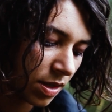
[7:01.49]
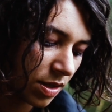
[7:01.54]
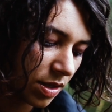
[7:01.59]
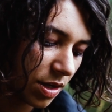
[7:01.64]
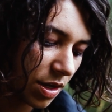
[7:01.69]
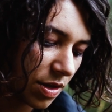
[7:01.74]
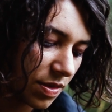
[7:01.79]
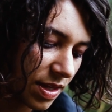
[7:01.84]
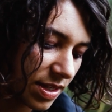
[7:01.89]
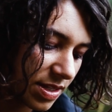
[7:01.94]

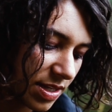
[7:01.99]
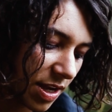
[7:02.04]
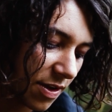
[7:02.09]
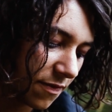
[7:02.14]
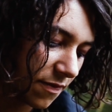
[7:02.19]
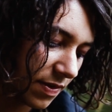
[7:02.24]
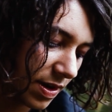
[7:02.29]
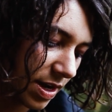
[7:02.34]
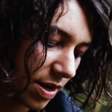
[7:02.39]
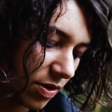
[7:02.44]
You know, they're
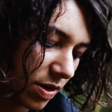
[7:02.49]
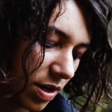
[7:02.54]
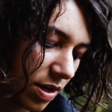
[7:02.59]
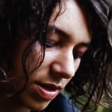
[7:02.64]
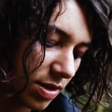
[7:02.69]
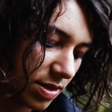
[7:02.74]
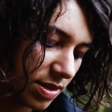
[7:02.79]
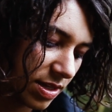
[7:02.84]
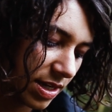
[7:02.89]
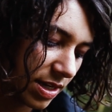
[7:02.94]
safe for now
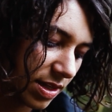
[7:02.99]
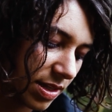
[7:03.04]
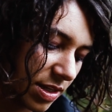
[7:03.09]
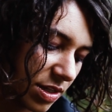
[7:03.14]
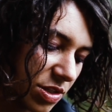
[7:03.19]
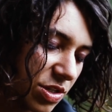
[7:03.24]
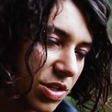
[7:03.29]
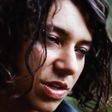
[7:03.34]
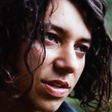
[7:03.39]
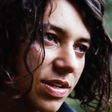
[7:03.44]
kind of thing. And
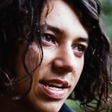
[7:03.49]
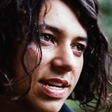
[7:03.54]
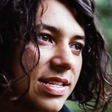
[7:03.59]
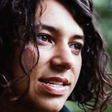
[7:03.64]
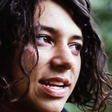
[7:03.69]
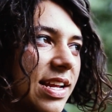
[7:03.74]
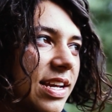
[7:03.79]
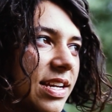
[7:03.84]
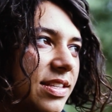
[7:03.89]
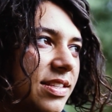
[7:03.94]
then 2 days
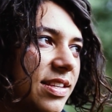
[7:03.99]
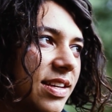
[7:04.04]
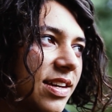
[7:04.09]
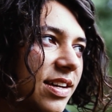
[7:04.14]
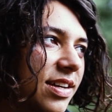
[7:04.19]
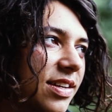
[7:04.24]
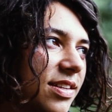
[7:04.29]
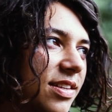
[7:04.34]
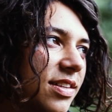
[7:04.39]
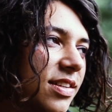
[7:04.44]

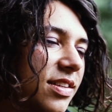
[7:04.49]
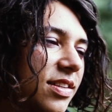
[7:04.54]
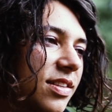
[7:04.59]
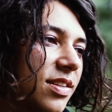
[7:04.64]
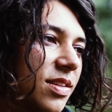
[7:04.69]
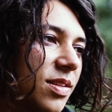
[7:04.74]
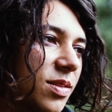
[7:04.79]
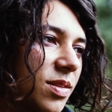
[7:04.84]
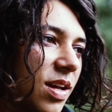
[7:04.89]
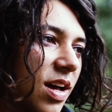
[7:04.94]
later,
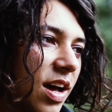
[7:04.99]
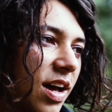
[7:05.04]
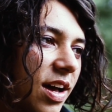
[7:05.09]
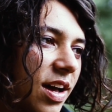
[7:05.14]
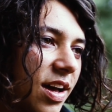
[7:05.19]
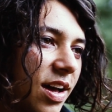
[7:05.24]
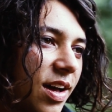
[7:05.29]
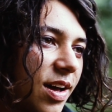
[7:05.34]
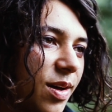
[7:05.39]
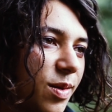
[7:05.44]

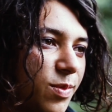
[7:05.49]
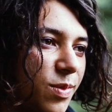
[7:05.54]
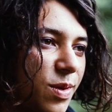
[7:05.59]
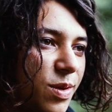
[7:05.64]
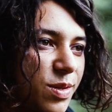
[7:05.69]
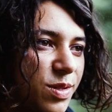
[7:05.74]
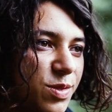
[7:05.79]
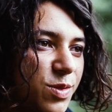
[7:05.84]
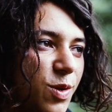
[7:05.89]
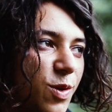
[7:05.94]
we
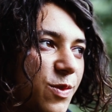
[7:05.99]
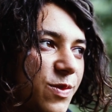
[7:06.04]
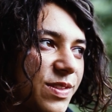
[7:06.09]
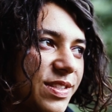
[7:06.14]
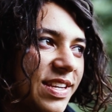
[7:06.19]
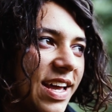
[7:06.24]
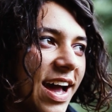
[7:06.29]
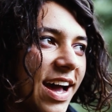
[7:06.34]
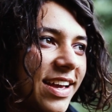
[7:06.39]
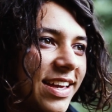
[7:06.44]
were just sort of
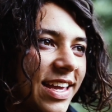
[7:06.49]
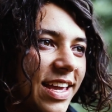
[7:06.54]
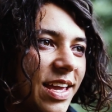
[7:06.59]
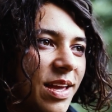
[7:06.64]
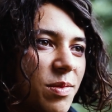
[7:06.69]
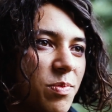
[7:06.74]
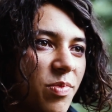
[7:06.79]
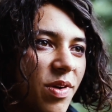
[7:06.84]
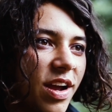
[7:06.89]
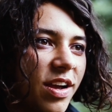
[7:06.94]
sat
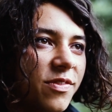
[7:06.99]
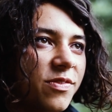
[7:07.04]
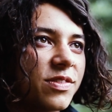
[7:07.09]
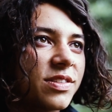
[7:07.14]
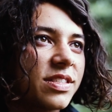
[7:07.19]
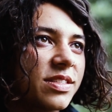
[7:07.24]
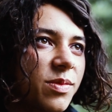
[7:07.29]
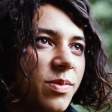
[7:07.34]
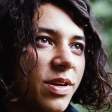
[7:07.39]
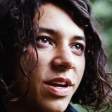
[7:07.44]
eating
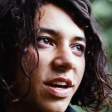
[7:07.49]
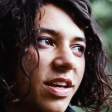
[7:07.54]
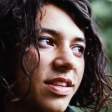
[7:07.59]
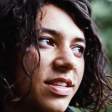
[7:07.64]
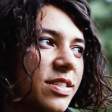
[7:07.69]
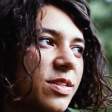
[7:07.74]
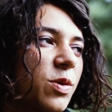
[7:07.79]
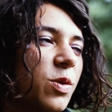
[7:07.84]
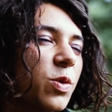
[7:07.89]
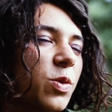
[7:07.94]
breakfast and we heard
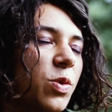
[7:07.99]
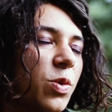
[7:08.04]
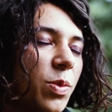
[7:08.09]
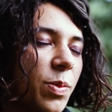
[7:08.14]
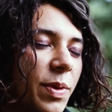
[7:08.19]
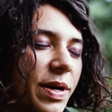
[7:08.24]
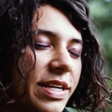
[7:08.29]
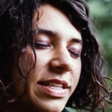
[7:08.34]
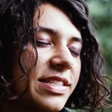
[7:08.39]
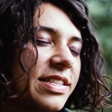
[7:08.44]
this
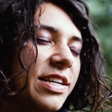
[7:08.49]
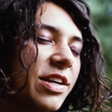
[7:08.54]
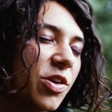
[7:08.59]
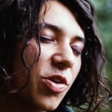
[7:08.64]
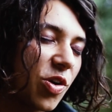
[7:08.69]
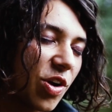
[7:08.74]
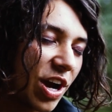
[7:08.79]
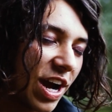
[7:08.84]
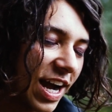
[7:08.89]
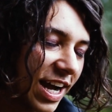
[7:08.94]
almighty
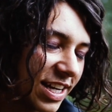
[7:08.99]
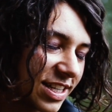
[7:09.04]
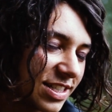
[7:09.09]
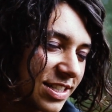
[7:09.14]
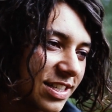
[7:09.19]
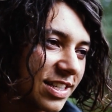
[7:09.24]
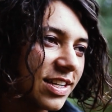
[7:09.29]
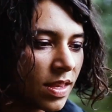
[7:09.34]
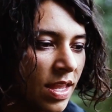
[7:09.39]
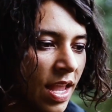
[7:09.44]

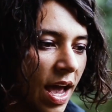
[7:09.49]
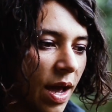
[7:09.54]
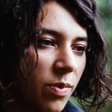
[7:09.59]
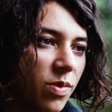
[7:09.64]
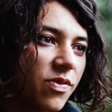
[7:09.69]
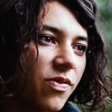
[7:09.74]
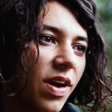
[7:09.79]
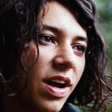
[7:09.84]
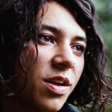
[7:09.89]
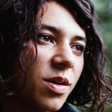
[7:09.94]
crash. And
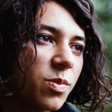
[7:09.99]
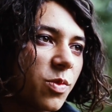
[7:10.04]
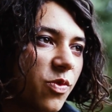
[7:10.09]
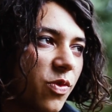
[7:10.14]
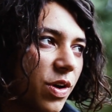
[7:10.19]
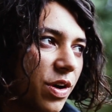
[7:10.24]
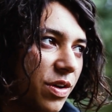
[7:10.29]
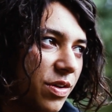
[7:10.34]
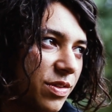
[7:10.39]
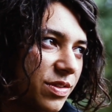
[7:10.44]
we ran up the
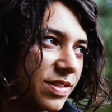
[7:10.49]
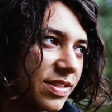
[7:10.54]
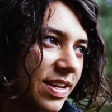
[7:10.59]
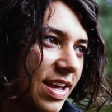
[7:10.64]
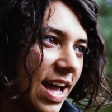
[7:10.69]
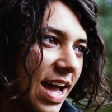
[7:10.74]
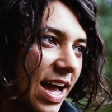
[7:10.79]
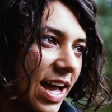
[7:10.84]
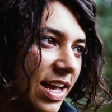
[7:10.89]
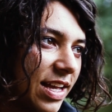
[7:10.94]
road
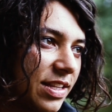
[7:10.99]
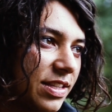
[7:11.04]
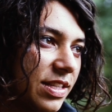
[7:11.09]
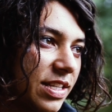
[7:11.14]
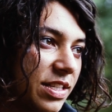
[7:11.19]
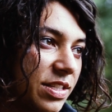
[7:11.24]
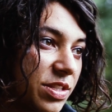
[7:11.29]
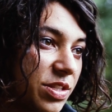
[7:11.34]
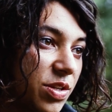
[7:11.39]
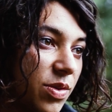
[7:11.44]
and
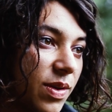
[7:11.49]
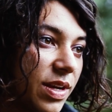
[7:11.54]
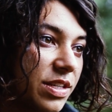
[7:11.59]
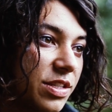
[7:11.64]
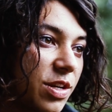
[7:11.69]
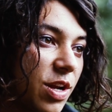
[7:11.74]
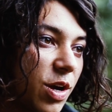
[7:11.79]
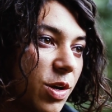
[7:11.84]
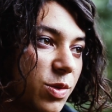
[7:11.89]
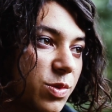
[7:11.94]
these two
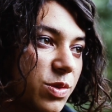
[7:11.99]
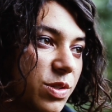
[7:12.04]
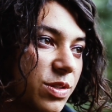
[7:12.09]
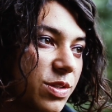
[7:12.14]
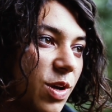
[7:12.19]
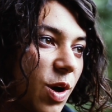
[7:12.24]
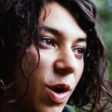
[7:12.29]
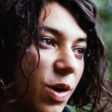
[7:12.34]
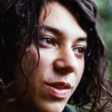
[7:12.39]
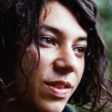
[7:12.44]
ancient oaks were
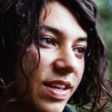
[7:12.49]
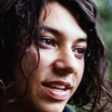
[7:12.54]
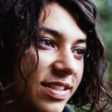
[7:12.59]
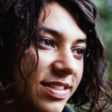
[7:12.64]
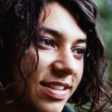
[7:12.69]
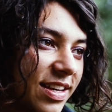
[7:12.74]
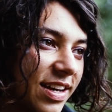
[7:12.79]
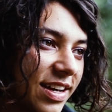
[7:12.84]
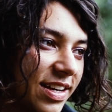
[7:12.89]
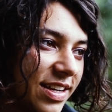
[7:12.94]
just on their
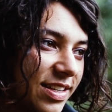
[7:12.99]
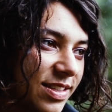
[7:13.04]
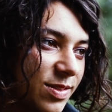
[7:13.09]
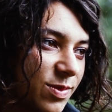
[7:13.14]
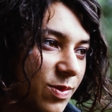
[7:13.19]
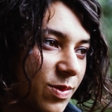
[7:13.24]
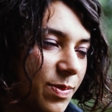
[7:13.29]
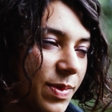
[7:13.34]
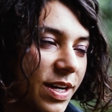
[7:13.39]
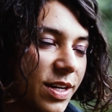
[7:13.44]
side
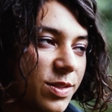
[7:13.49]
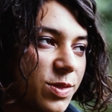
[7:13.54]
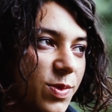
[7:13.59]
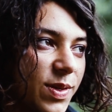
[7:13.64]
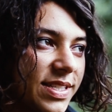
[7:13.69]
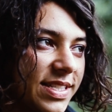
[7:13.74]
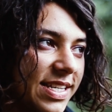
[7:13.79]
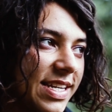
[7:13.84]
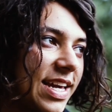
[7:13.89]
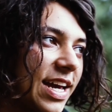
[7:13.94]
with about
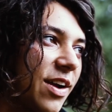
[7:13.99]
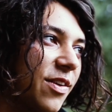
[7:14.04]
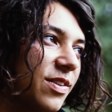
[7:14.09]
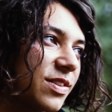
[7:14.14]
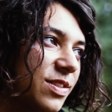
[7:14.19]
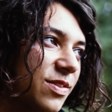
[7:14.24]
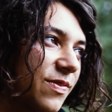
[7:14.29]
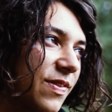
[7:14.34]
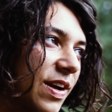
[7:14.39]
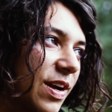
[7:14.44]
20
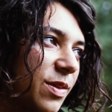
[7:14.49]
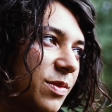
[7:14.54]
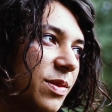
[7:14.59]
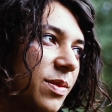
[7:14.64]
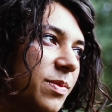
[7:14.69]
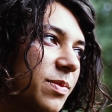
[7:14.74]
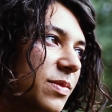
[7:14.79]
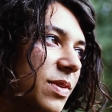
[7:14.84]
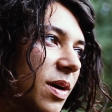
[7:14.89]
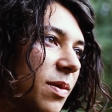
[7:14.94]
carrots around
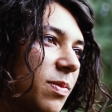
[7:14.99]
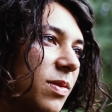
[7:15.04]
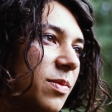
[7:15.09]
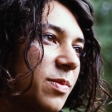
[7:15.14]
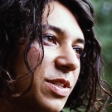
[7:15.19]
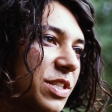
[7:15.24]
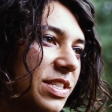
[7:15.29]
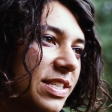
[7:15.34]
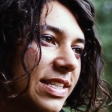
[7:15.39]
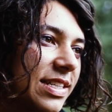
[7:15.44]
them, a couple of
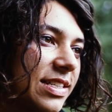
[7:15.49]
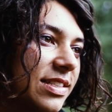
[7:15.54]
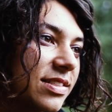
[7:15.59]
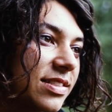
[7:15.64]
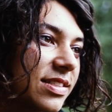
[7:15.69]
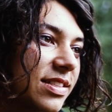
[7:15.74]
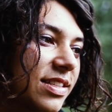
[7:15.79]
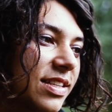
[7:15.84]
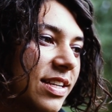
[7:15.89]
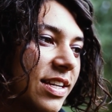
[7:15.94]

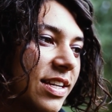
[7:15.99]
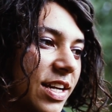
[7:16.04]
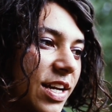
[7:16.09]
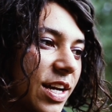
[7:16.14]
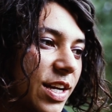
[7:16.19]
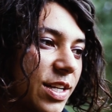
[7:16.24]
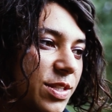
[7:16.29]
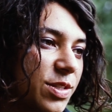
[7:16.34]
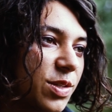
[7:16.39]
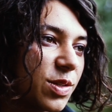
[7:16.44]
machines.
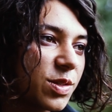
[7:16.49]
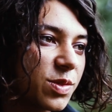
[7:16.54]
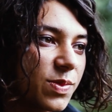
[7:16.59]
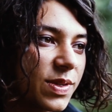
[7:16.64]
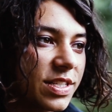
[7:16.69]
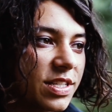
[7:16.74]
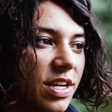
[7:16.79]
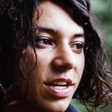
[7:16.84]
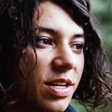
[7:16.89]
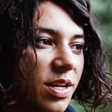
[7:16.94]
As soon as
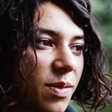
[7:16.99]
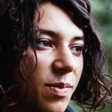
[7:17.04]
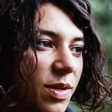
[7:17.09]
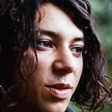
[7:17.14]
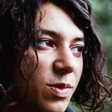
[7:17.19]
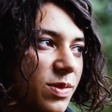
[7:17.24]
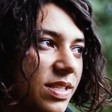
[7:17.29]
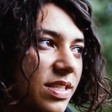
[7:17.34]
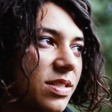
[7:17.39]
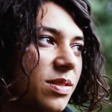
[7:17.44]
we turned up, they
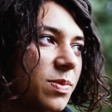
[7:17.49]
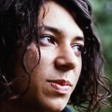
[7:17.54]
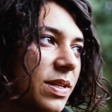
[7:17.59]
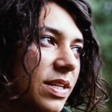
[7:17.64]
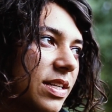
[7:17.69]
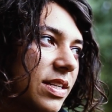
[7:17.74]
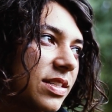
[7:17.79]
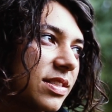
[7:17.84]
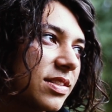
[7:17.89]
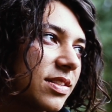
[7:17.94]
all
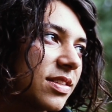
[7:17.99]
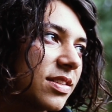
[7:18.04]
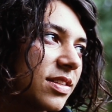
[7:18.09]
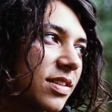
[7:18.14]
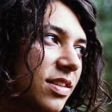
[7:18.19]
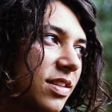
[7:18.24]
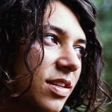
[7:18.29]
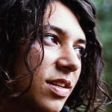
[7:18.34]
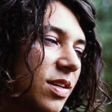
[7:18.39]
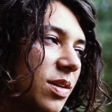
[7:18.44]
disappeared.
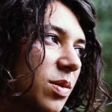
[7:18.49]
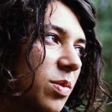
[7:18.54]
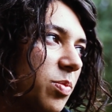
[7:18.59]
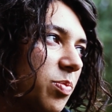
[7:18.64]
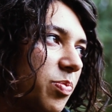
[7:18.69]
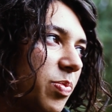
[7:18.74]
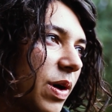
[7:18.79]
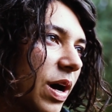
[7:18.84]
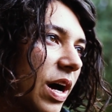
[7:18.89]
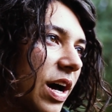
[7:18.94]

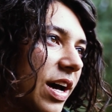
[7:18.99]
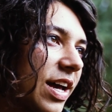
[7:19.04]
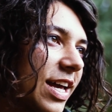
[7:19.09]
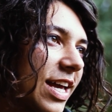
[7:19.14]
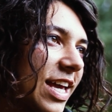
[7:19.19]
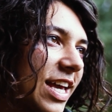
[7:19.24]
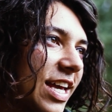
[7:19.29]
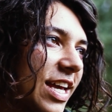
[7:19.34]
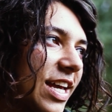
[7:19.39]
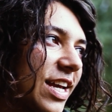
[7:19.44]
But
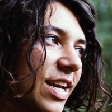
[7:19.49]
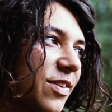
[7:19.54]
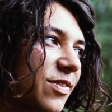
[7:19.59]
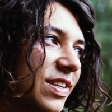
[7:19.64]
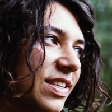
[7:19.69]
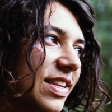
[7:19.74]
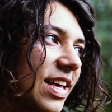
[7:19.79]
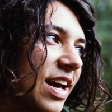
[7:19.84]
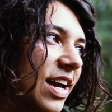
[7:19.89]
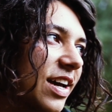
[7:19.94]

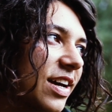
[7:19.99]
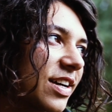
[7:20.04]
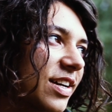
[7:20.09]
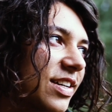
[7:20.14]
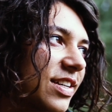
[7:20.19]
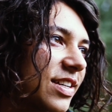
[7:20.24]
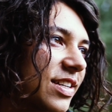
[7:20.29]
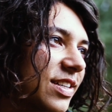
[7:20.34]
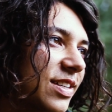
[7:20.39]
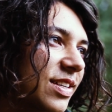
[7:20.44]
hearing that
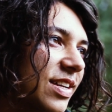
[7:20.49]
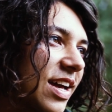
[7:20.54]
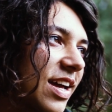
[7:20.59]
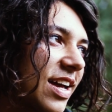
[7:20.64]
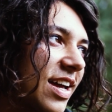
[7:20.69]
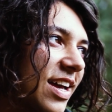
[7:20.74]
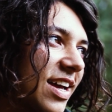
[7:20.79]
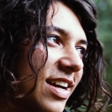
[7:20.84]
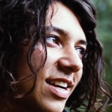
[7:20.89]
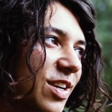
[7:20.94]

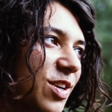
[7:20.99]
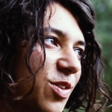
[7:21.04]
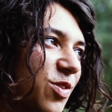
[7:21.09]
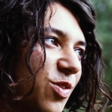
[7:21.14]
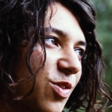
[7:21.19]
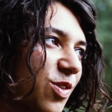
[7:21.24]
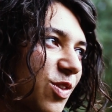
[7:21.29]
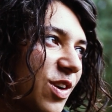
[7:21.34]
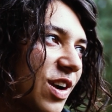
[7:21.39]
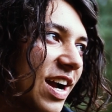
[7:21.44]

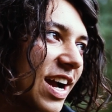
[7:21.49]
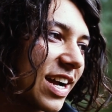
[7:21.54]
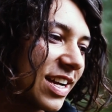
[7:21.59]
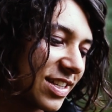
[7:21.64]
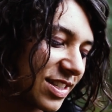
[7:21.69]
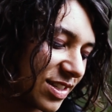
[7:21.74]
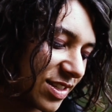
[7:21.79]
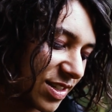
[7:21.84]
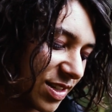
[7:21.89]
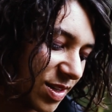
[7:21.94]

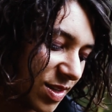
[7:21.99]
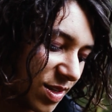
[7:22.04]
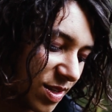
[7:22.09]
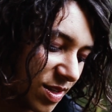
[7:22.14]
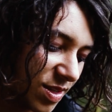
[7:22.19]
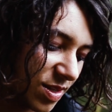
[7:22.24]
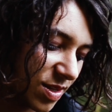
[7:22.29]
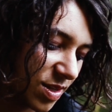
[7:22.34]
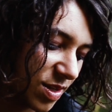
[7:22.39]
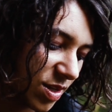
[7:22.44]
crash
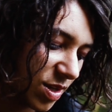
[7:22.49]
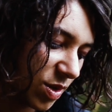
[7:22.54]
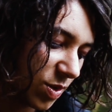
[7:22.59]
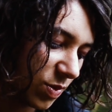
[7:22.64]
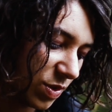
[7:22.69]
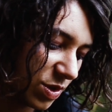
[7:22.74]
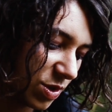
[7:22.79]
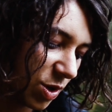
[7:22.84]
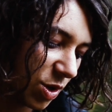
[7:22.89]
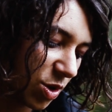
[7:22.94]

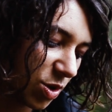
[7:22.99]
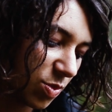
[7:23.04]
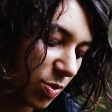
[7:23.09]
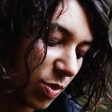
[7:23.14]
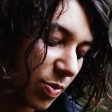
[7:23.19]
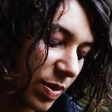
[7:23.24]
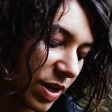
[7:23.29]
was horrible.